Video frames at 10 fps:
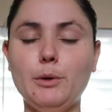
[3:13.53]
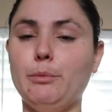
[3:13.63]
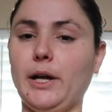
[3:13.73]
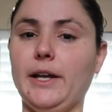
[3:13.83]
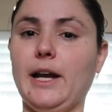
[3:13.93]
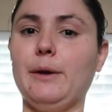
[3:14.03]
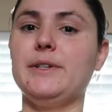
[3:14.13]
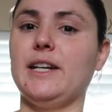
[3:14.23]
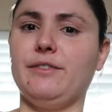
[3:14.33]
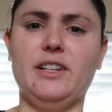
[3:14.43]
But I
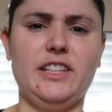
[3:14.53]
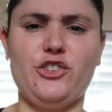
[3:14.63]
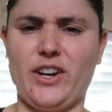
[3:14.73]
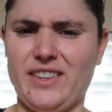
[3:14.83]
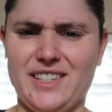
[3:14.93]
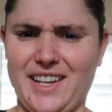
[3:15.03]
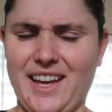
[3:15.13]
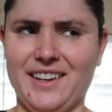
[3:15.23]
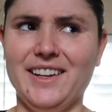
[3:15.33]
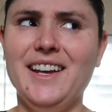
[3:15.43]
would definitely try this
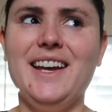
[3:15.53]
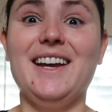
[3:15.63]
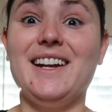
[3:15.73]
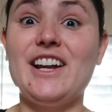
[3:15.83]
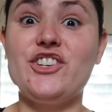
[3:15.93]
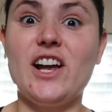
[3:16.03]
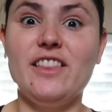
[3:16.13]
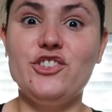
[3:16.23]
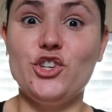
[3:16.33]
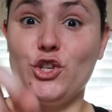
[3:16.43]
again, and I
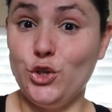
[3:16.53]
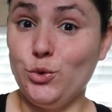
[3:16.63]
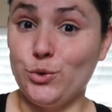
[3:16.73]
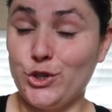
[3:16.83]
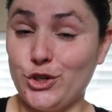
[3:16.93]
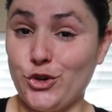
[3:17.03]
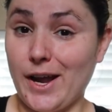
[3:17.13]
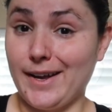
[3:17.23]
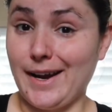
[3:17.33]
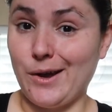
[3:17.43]
challenge you to
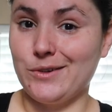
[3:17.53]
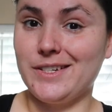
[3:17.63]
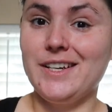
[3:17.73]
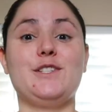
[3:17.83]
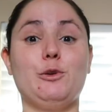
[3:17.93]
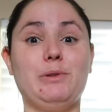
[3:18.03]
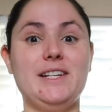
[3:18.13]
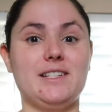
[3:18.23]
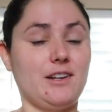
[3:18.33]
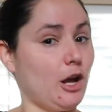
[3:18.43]
try it out. So
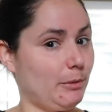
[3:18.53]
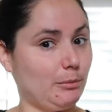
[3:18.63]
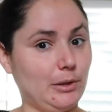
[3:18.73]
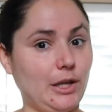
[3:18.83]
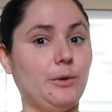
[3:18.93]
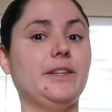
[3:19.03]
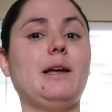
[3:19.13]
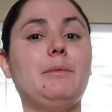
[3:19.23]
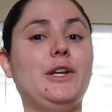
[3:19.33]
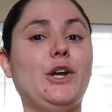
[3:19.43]
please comment below and
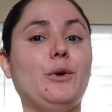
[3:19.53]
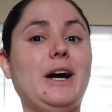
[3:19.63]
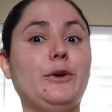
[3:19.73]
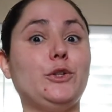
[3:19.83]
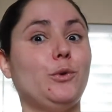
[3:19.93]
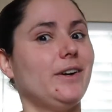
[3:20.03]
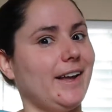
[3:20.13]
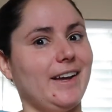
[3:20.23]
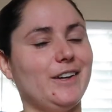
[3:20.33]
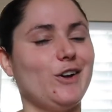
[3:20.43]
let me know how
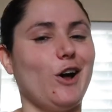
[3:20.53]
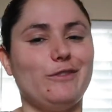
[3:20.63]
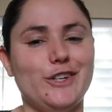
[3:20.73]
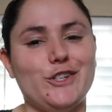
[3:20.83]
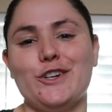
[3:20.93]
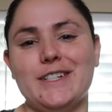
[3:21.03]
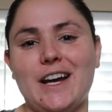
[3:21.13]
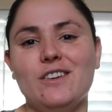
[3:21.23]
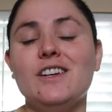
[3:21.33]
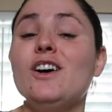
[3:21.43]
your egg coffee turned
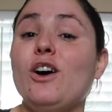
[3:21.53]
out.